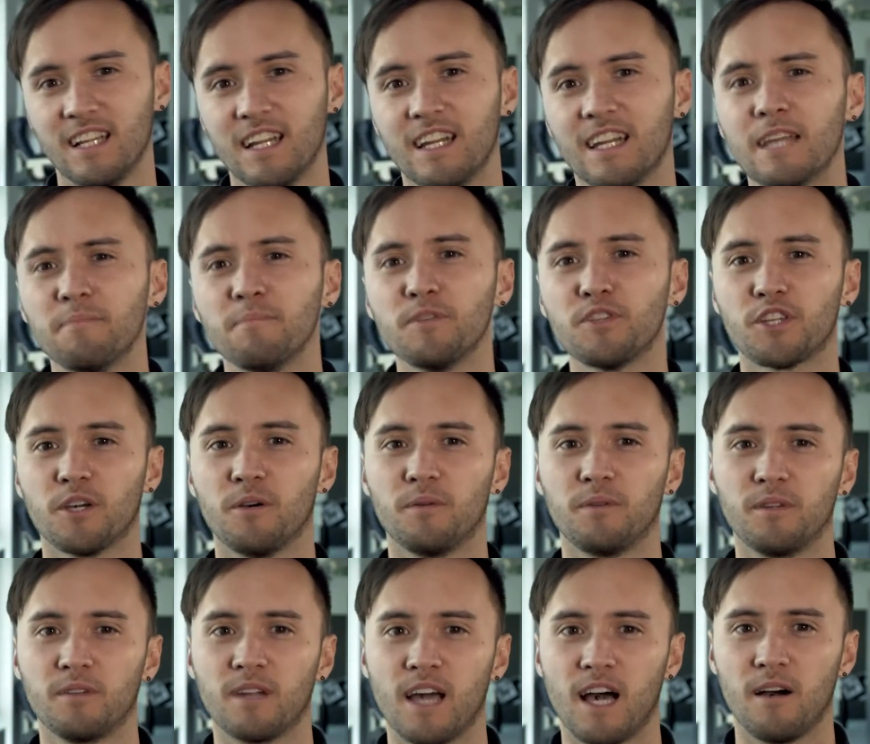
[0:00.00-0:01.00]
Let me show
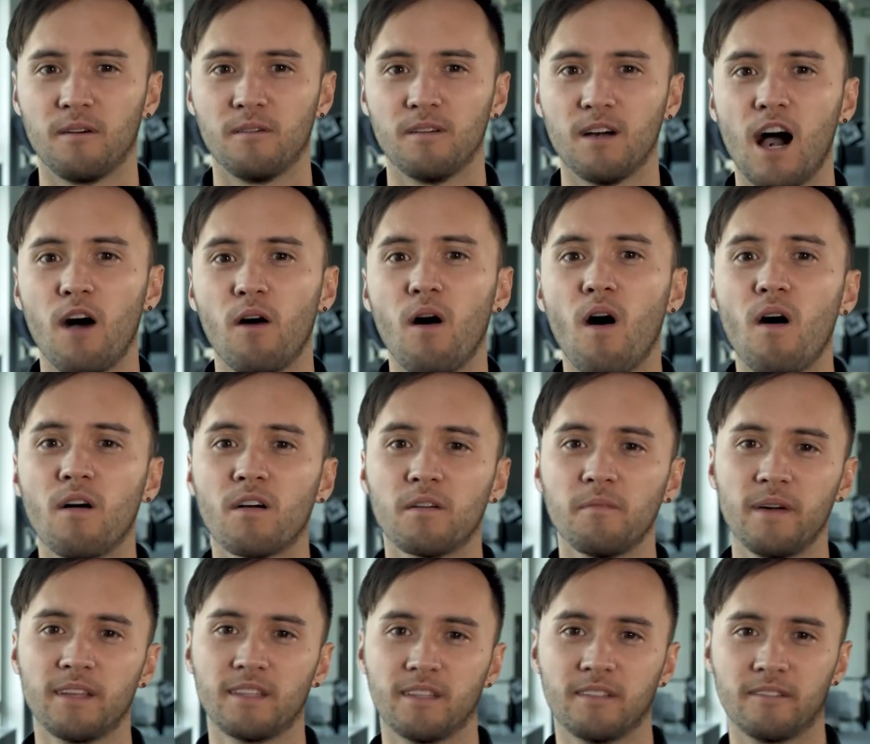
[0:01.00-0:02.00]
you now how
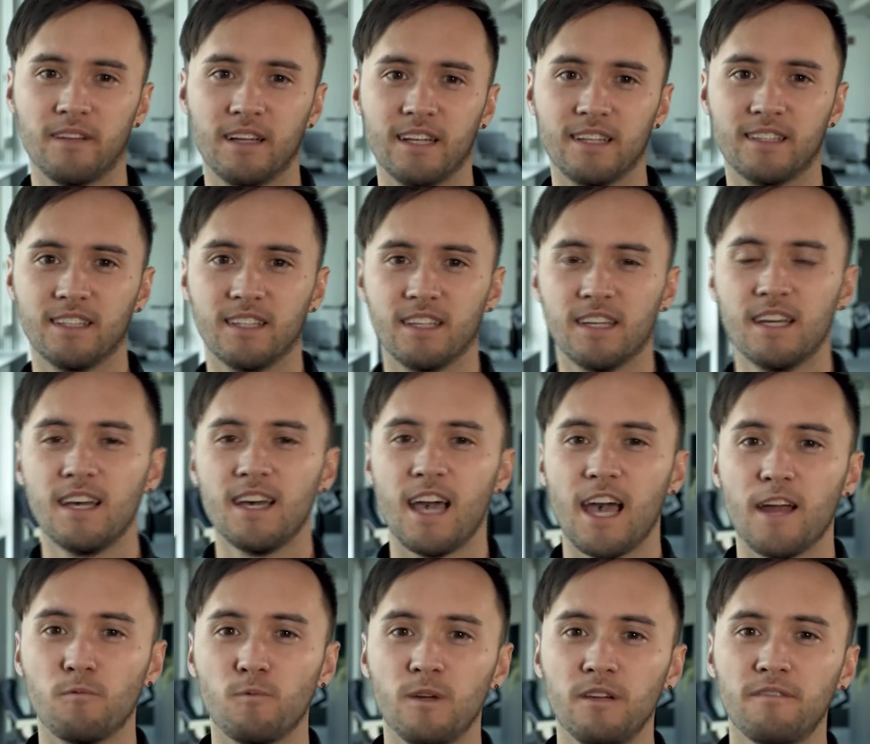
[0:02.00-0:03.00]
augmented reality
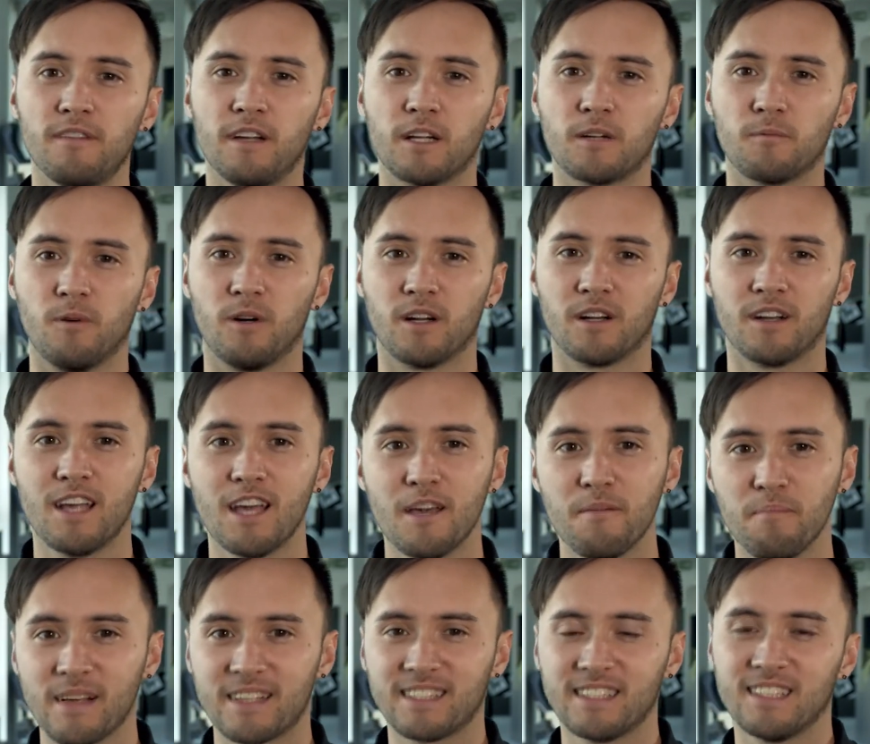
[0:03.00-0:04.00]
and REFLEKT ONE
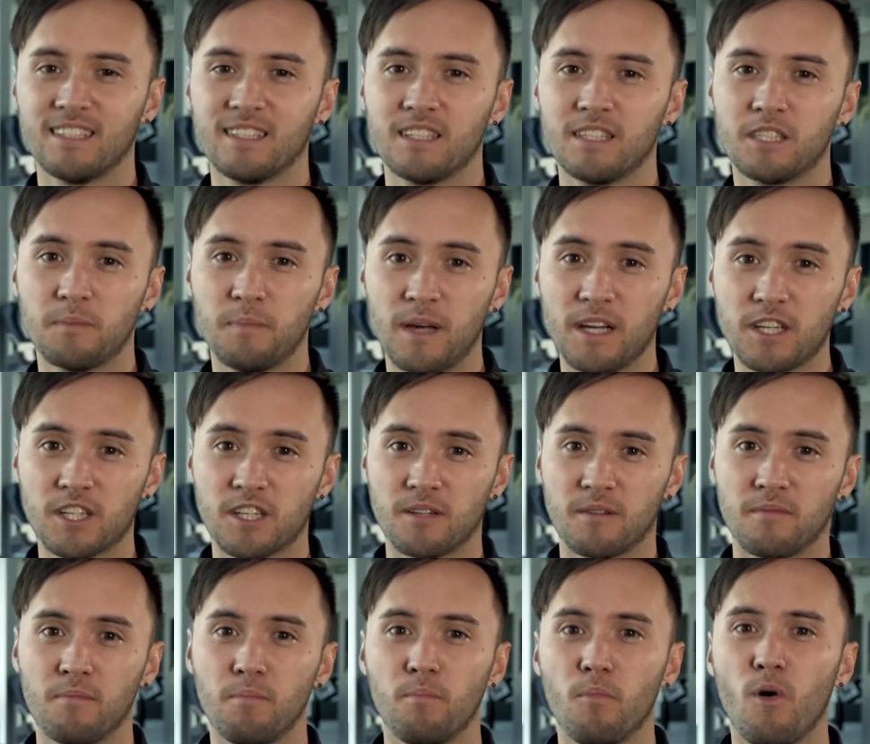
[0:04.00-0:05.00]
makes an
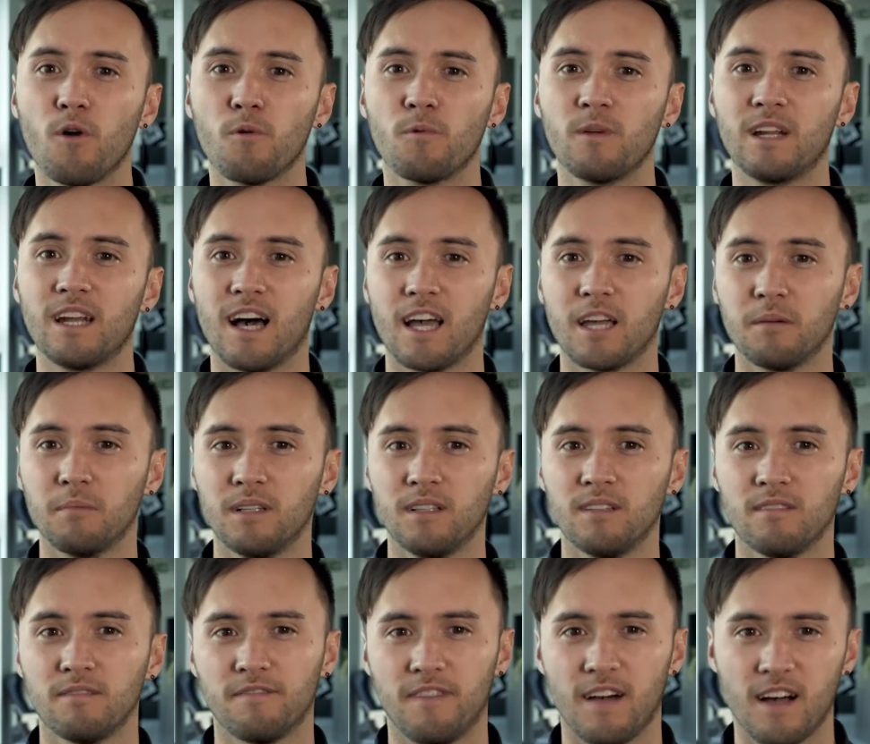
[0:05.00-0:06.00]
inspection more reliable,
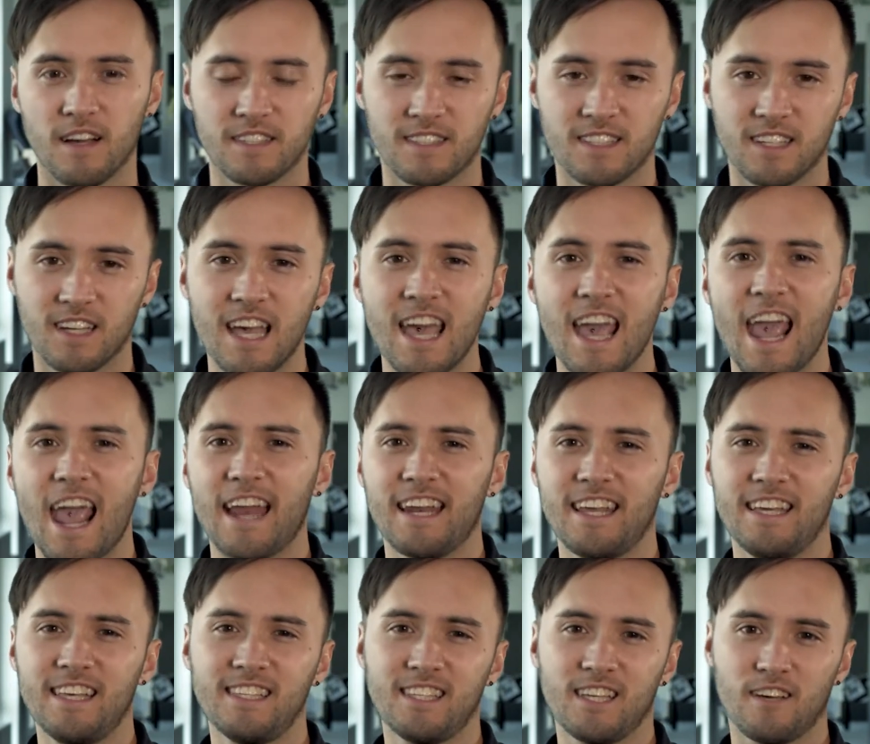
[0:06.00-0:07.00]
faster and
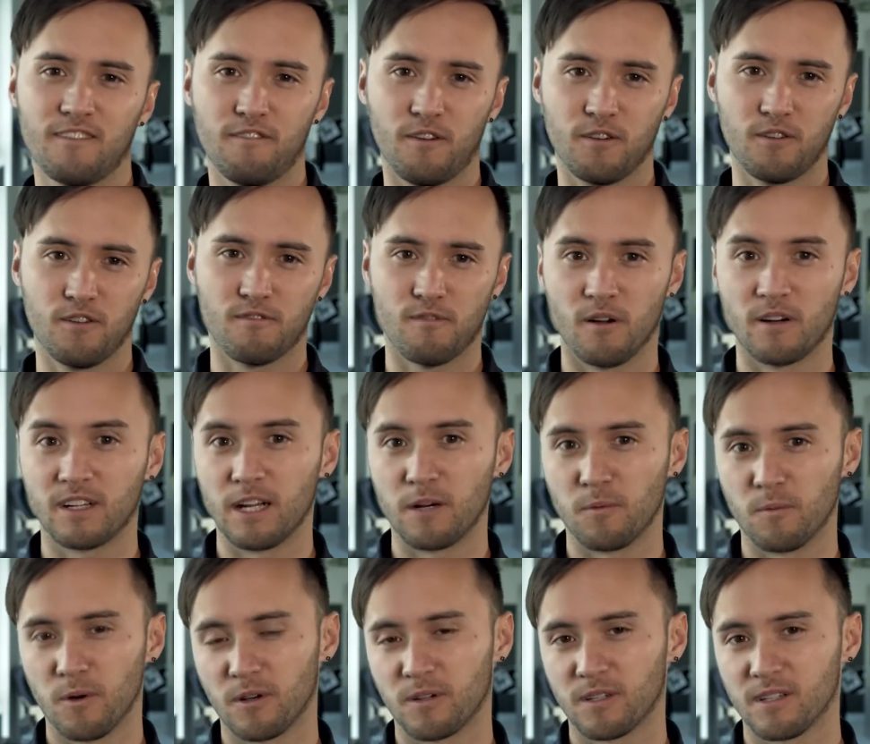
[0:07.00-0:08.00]
easier for your frontline
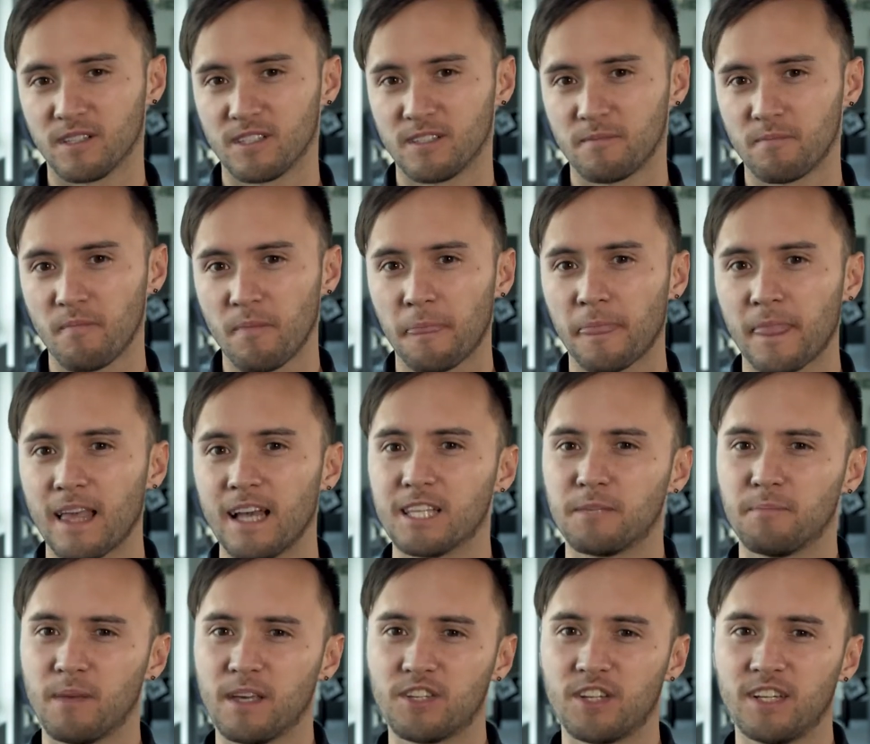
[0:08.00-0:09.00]
workers,
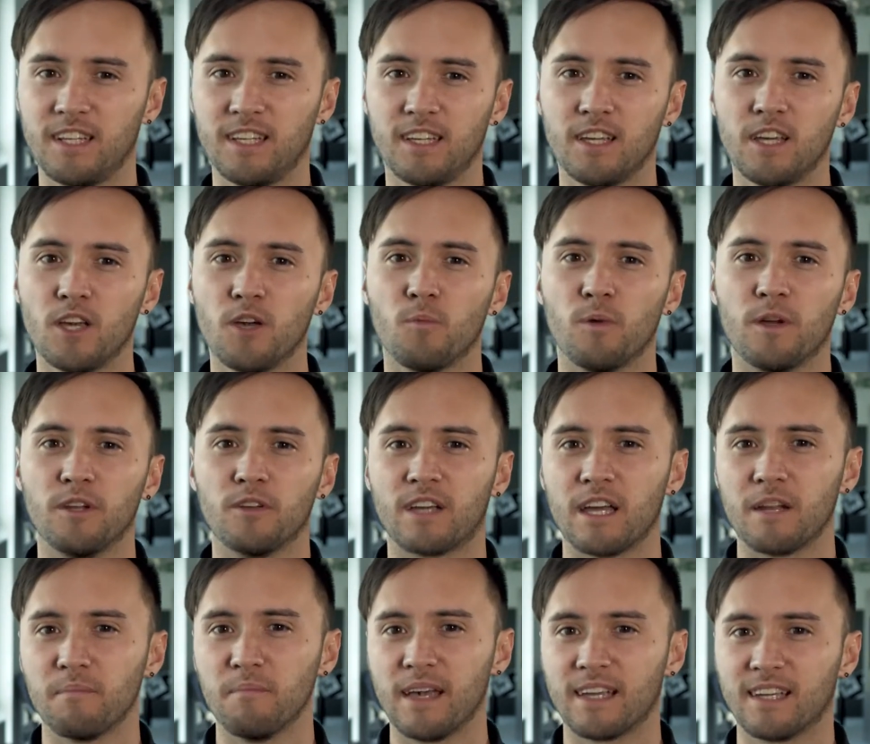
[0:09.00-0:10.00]
especially when you
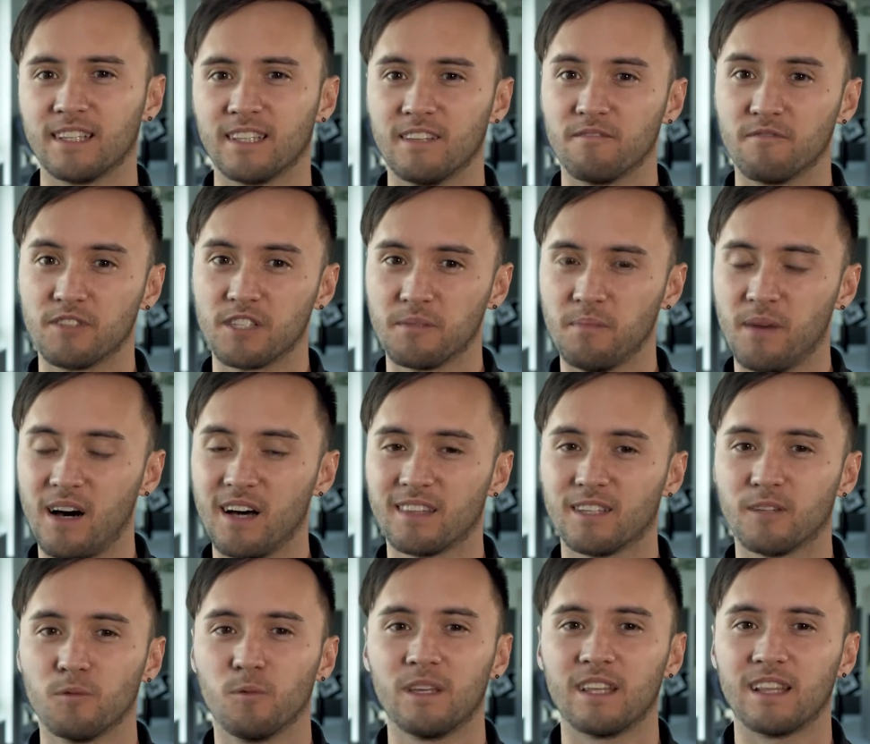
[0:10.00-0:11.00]
can make it even
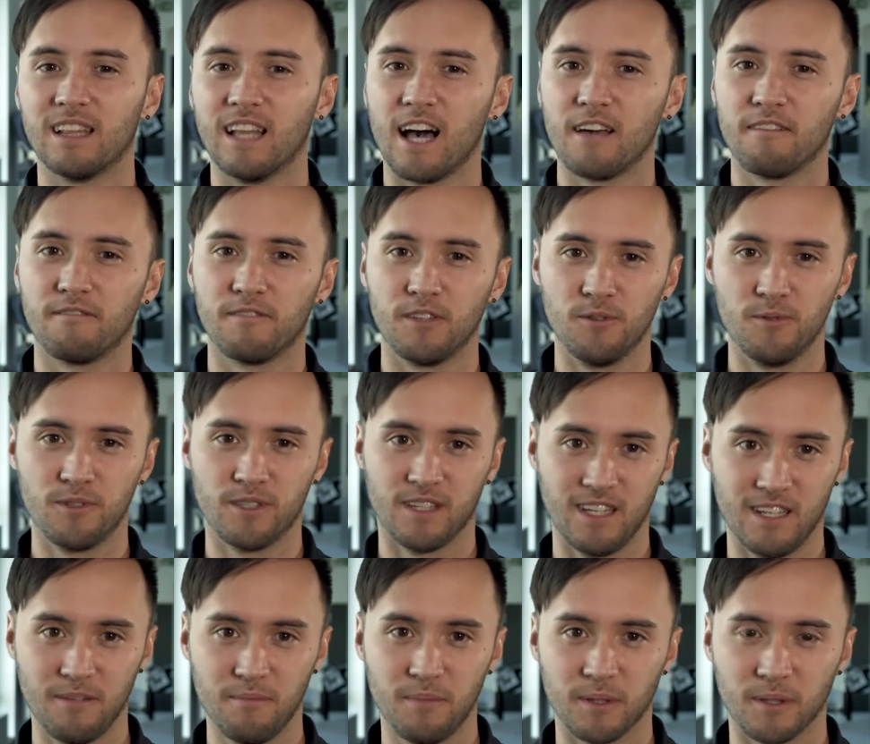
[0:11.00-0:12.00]
smarter with live user
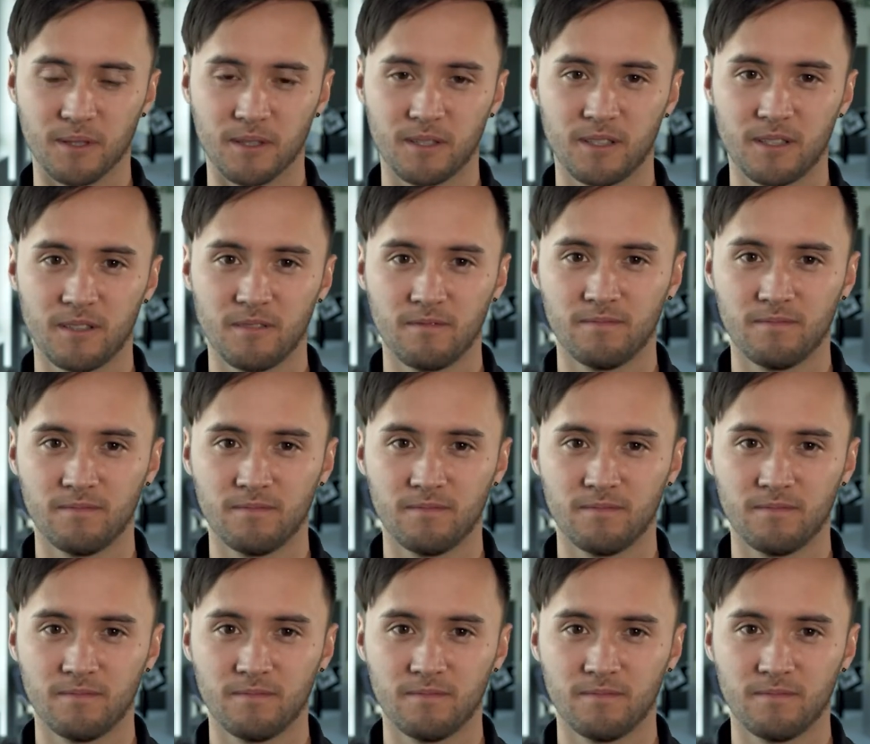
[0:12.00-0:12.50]
input.